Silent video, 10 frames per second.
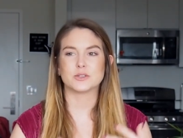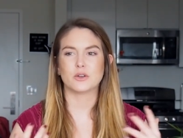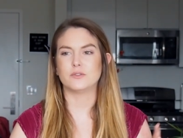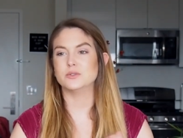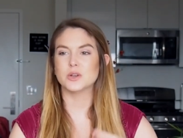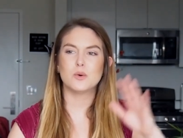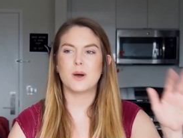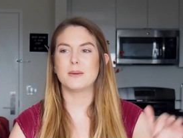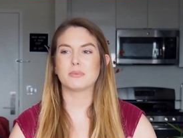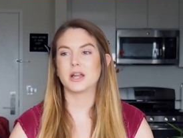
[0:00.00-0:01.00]
So if you don't
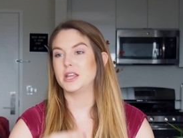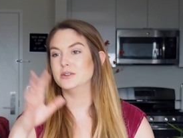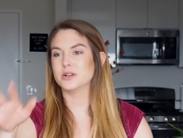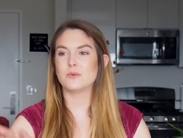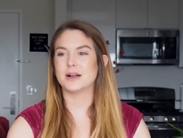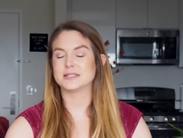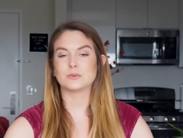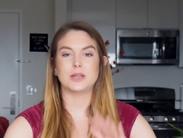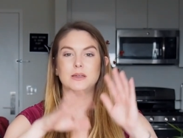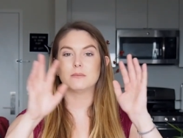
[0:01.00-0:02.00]
want bready, you don't want
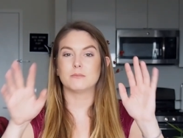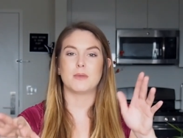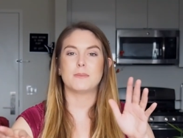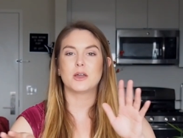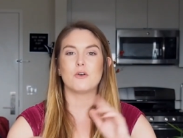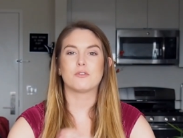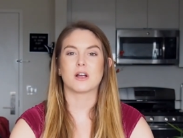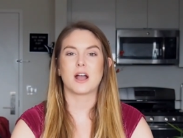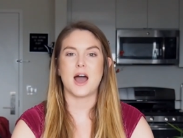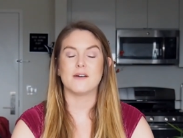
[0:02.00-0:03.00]
sweet, maybe go for
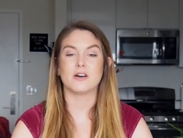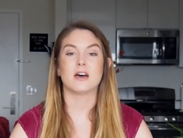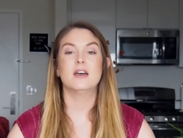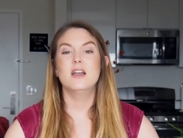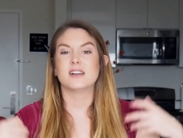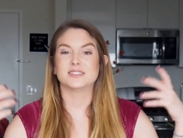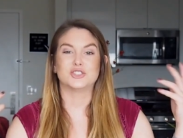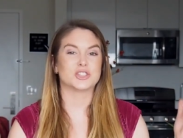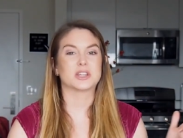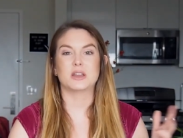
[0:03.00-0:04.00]
a cava because it's
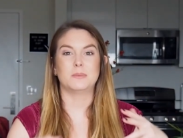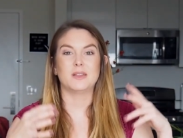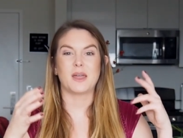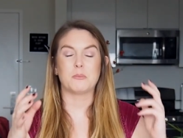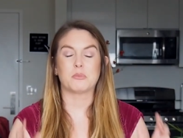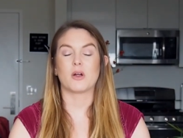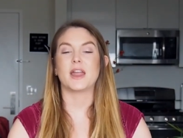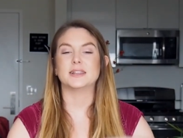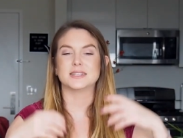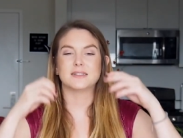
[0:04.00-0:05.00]
just gonna be like
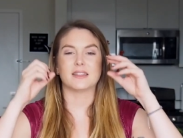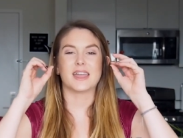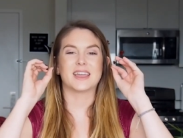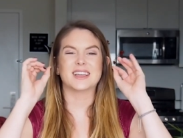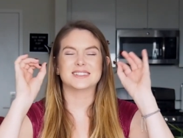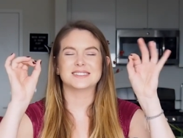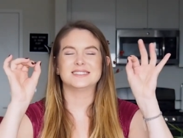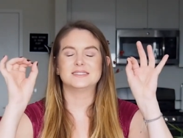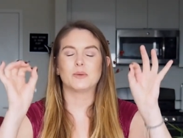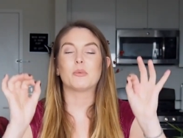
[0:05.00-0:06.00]
bright and like
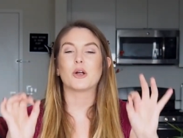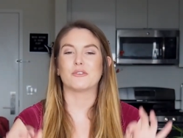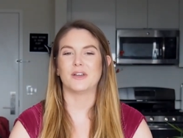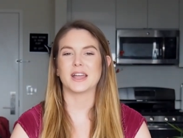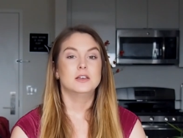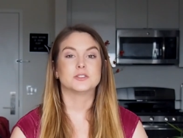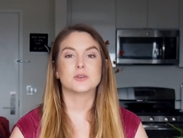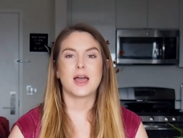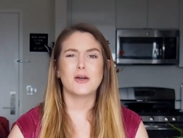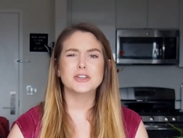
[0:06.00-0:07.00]
perfect. So
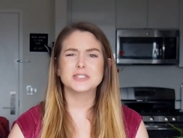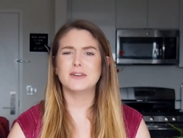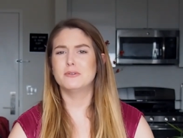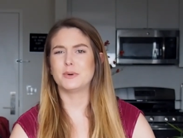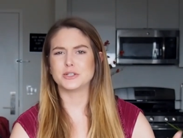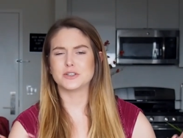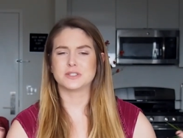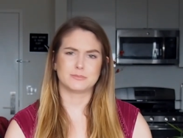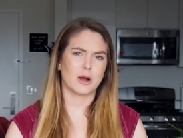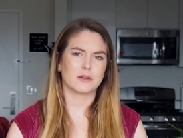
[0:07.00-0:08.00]
now I just have a bunch of
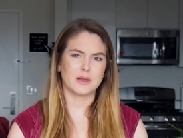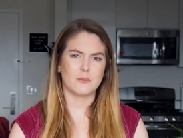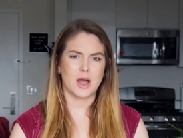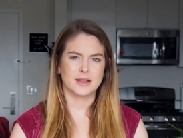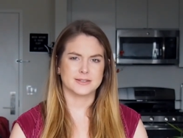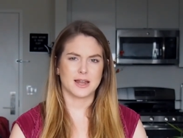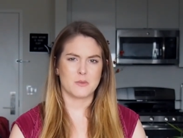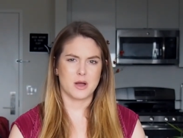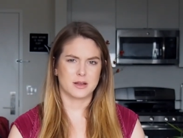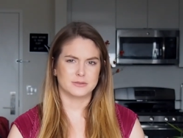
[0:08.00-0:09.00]
sparkling wines that I
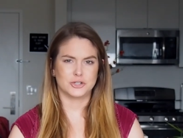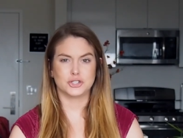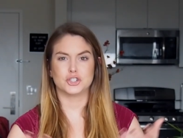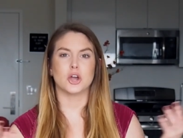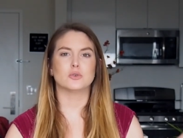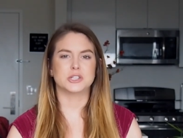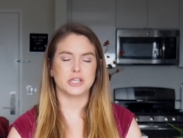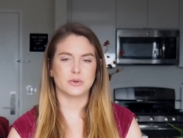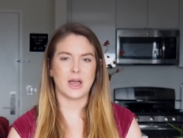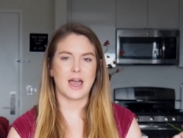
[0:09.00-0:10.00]
wanna just show to
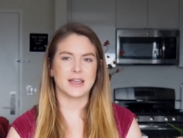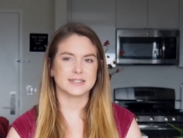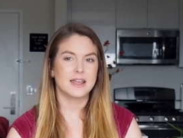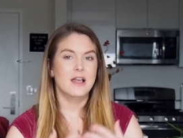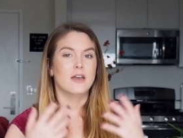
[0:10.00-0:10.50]
you guys.